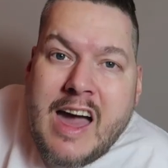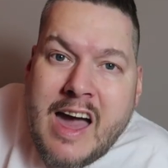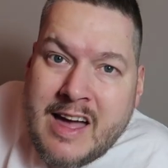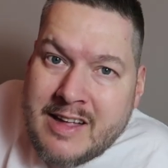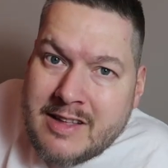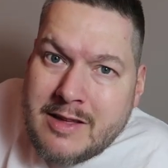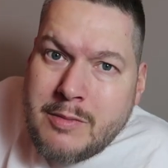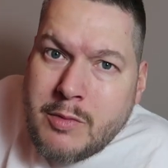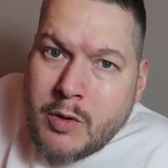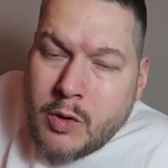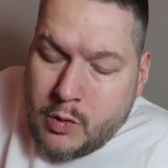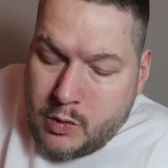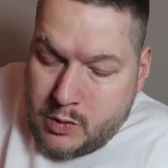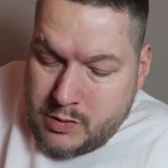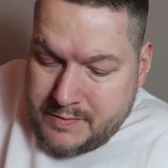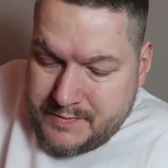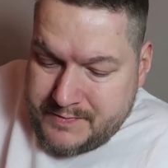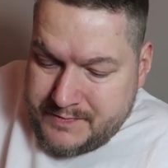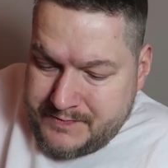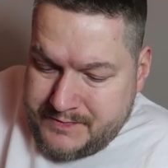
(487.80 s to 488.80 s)
anymore.
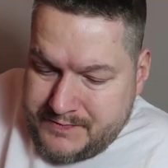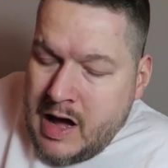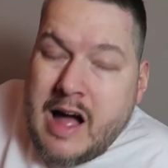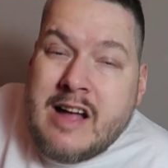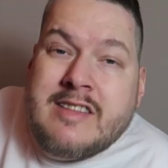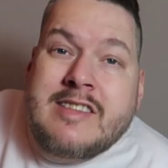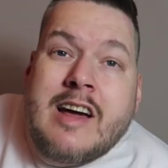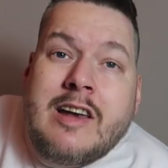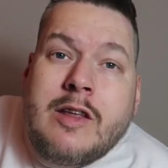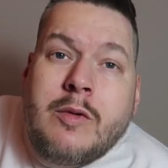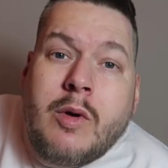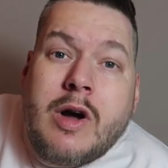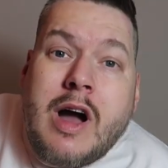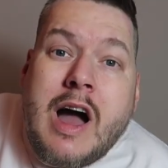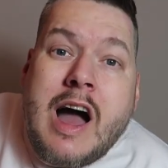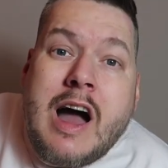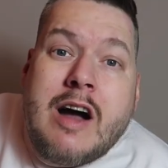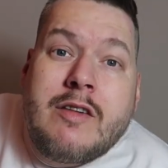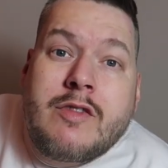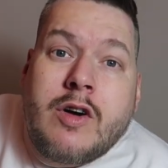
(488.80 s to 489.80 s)
I tell you what
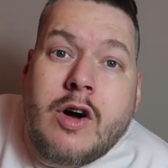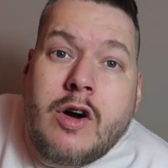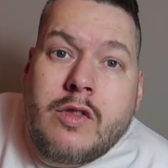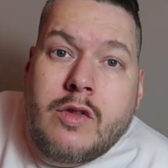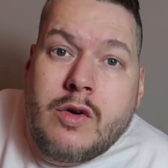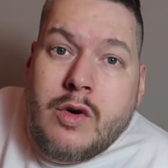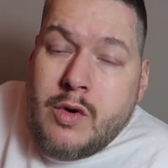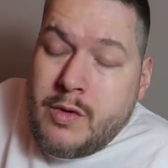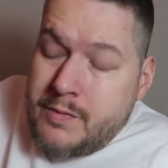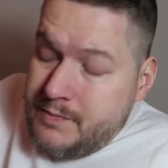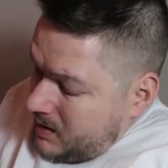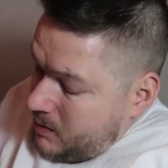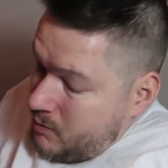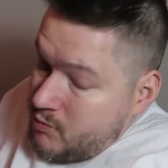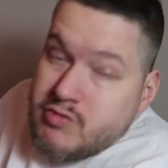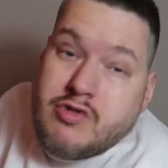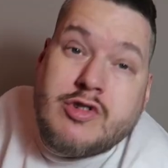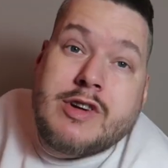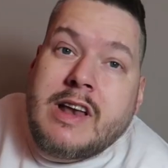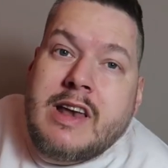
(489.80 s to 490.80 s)
I have got though, and
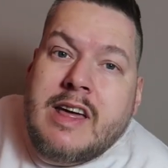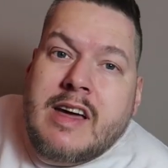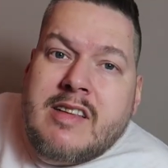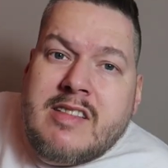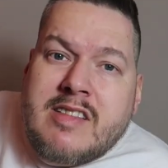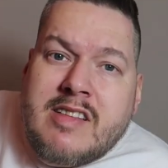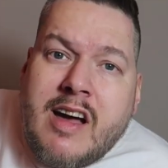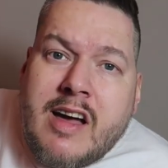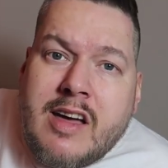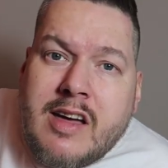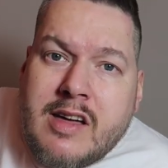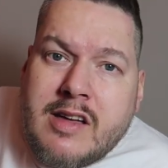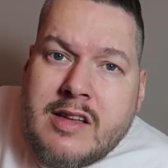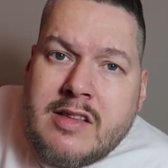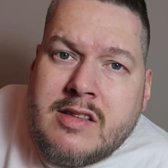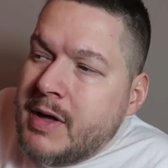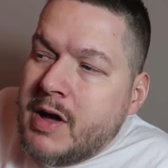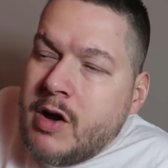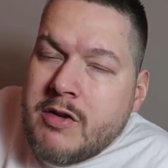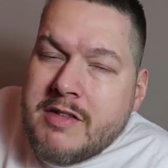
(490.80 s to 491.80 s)
I'm really
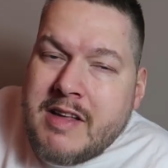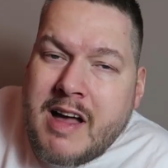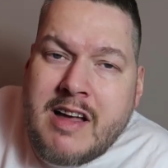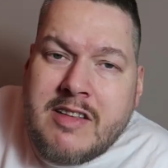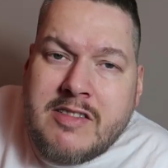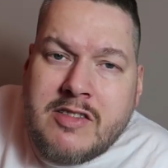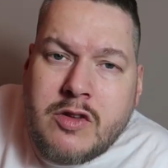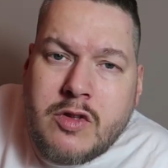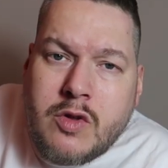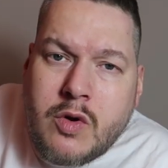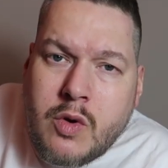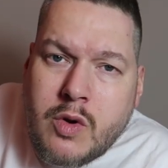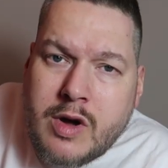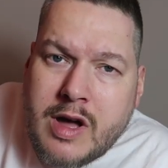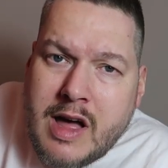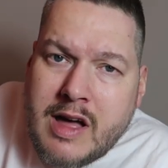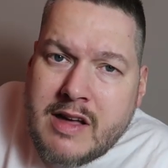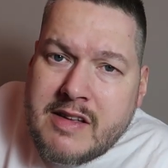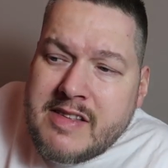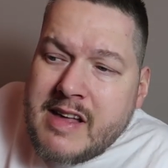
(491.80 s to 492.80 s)
excited, because as you know
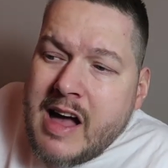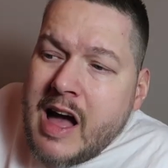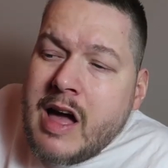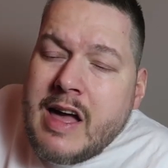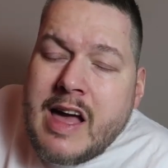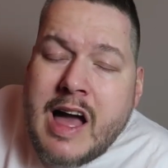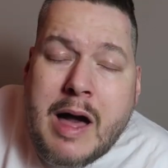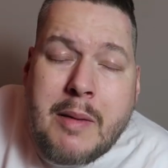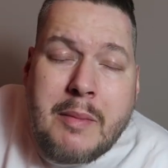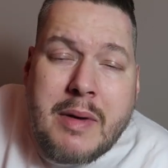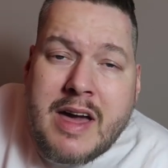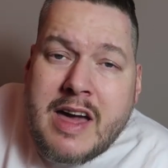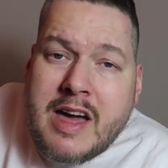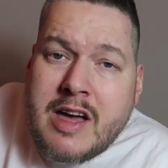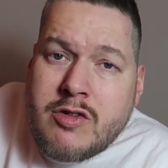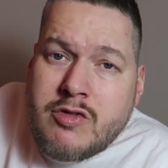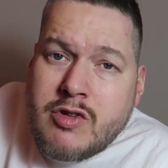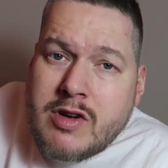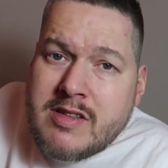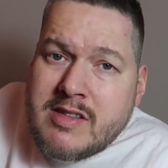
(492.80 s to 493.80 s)
guys, I am a
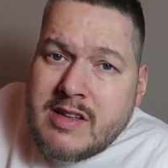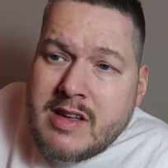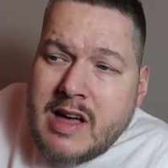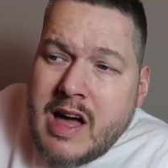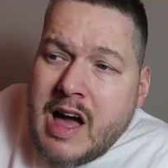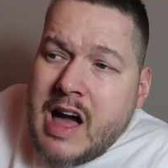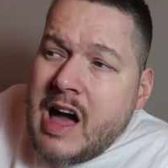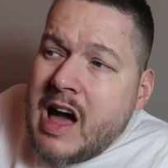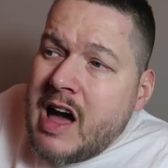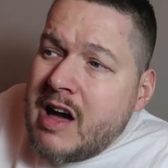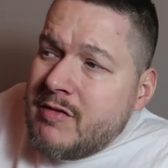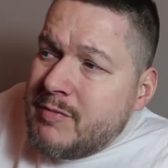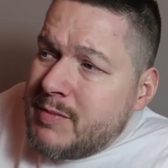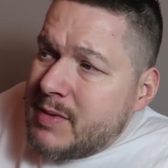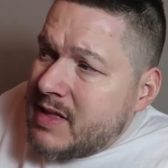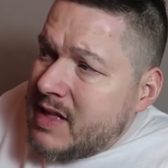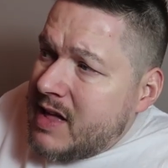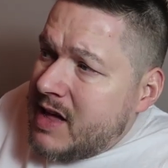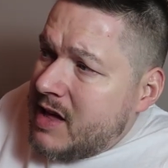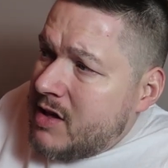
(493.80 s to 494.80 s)
hairdresser. I have
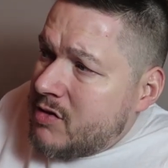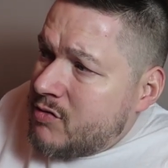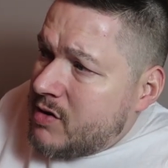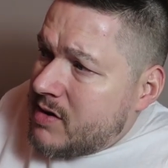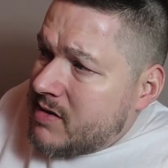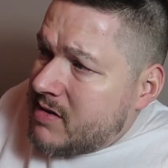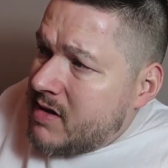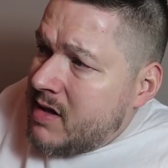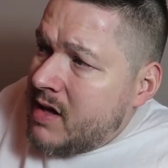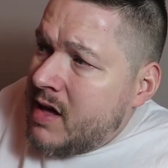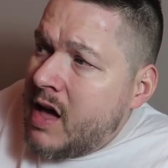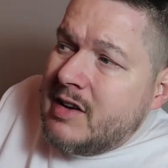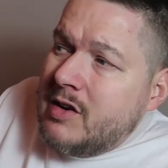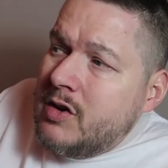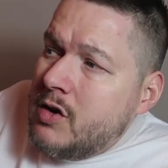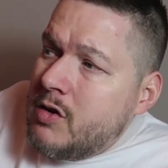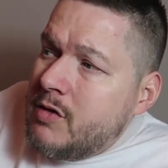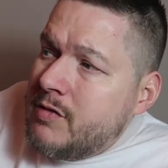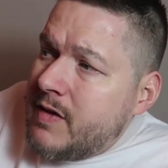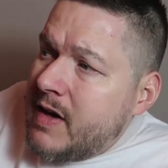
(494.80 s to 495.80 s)
been a hairdresser.
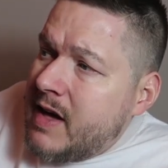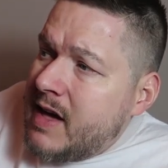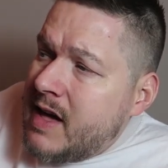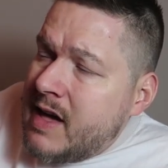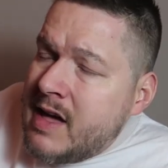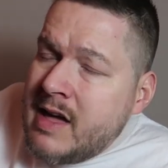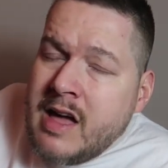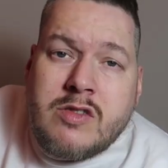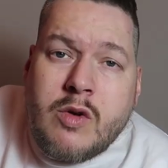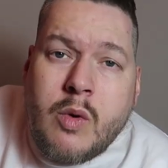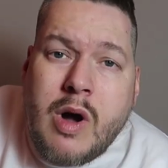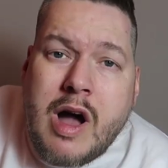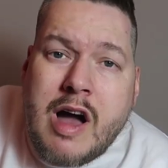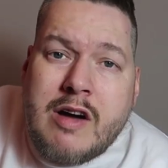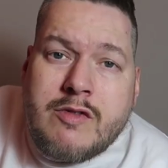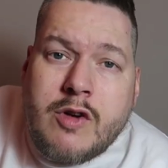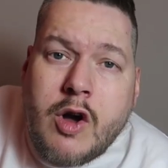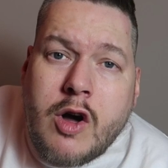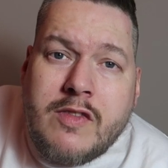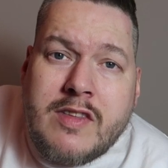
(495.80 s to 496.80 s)
Still love hair. So
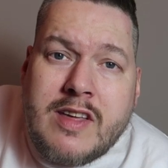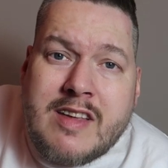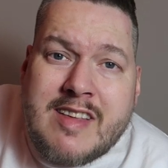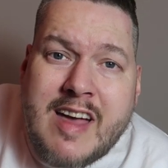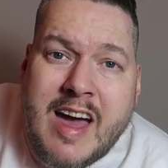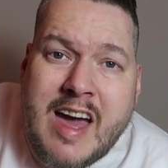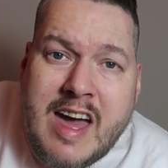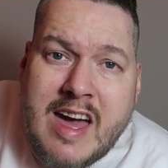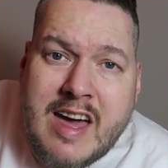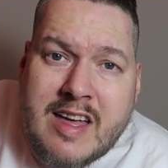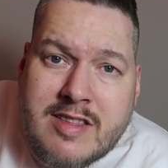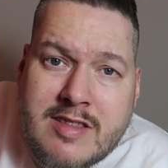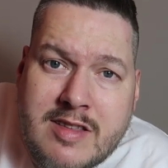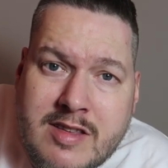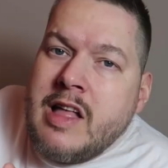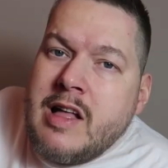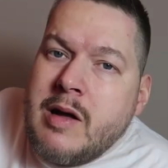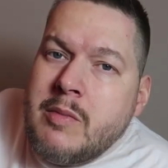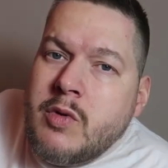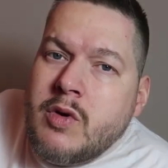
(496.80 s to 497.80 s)
I've got this head,
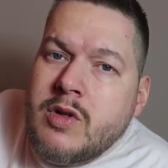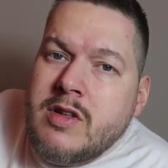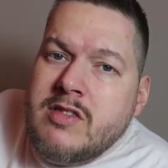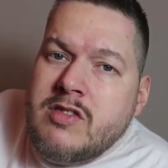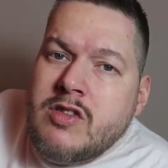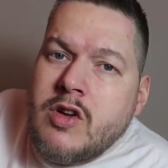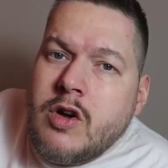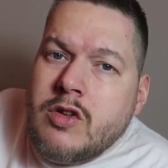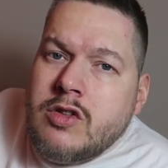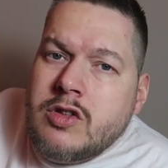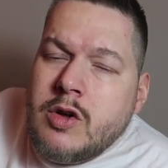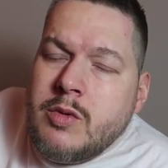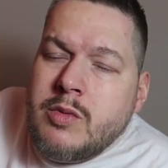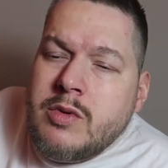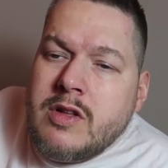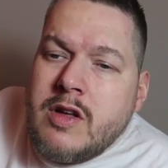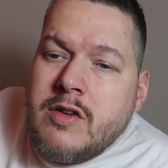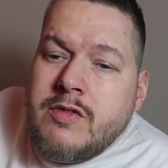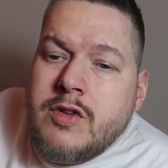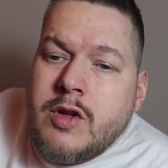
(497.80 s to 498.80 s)
and I'm going to start
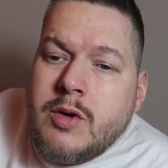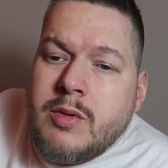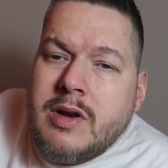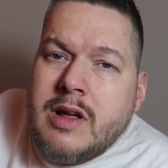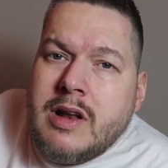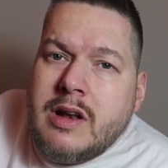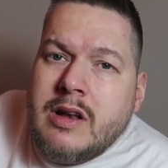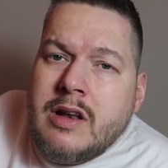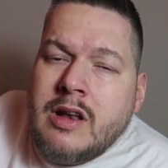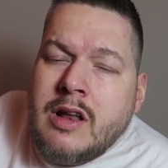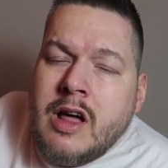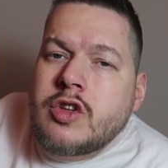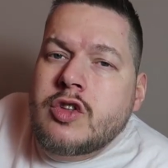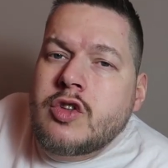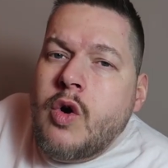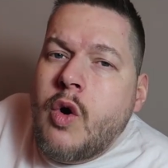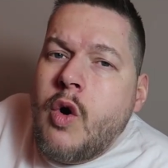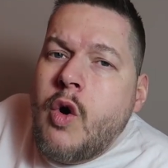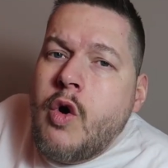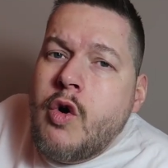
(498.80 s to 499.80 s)
doing a few little
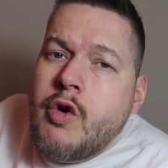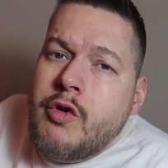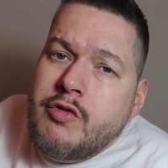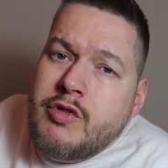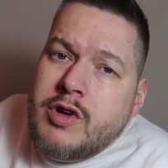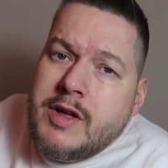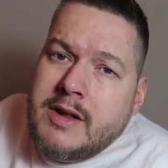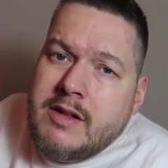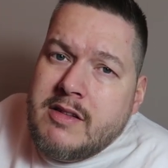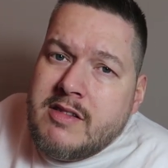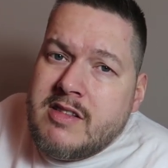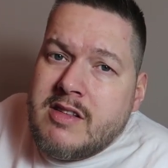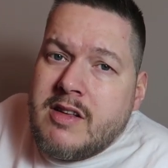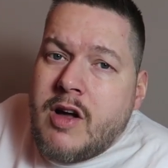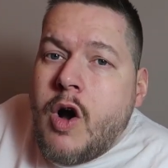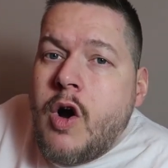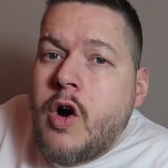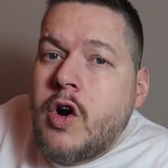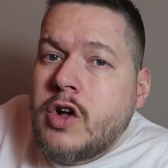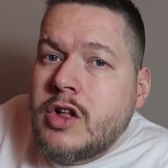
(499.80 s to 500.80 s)
tutorials
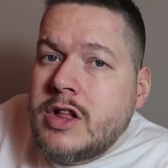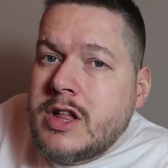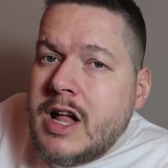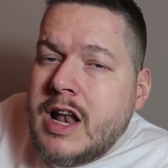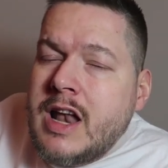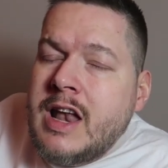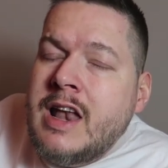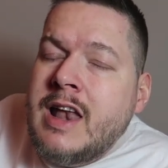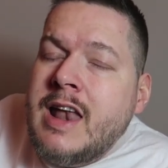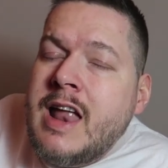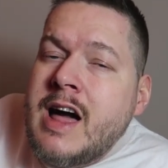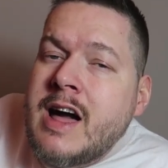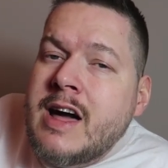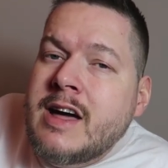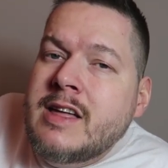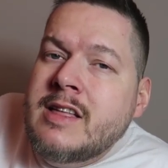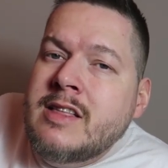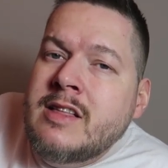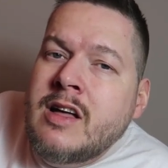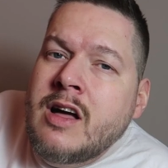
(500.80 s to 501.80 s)

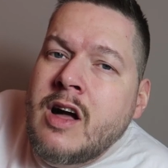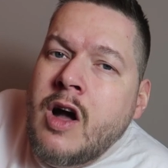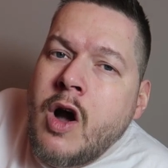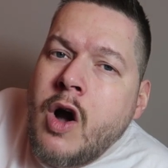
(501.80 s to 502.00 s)
online